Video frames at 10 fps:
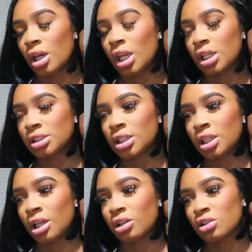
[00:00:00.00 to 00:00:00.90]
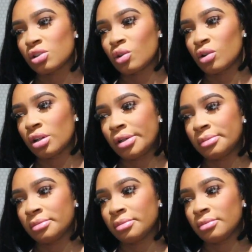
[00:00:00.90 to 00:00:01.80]
and it's a
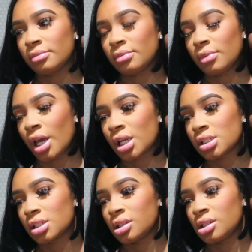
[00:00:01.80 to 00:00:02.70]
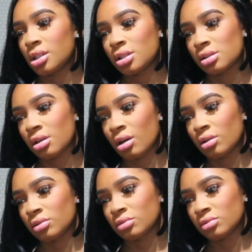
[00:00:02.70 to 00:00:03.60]
thunderstorm, actually.
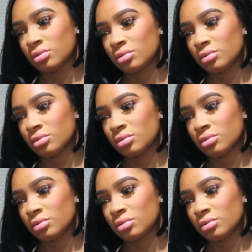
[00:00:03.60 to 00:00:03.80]
So.